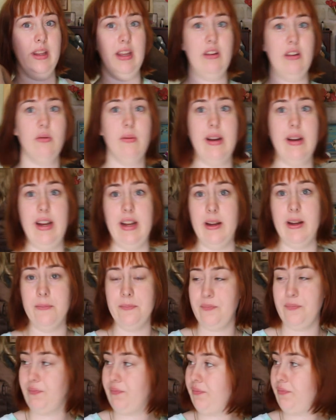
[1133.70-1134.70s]
but like
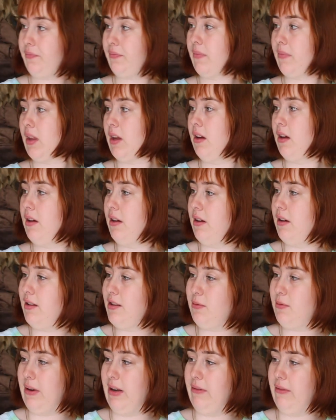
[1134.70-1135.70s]

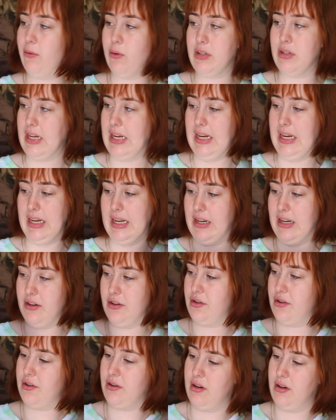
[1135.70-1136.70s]

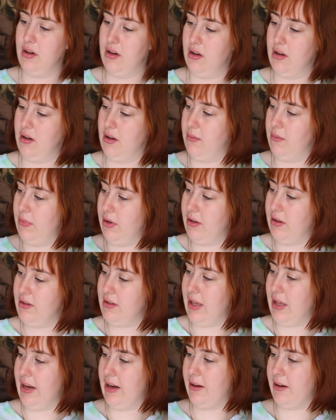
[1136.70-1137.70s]
2014-ish.
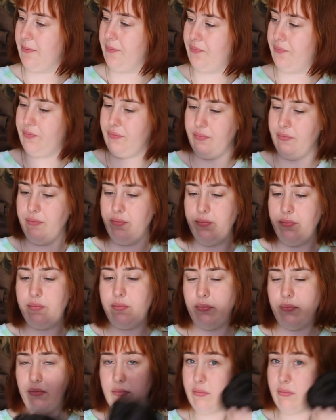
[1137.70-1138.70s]
Because like,
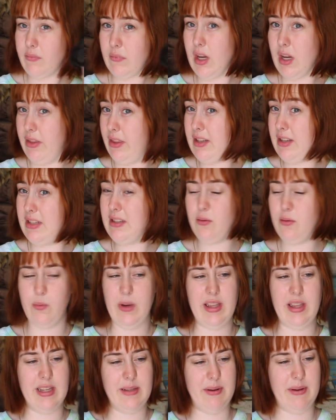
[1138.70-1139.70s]
this is a
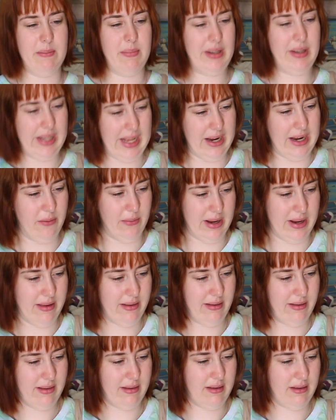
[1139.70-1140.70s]
wig that's been played with.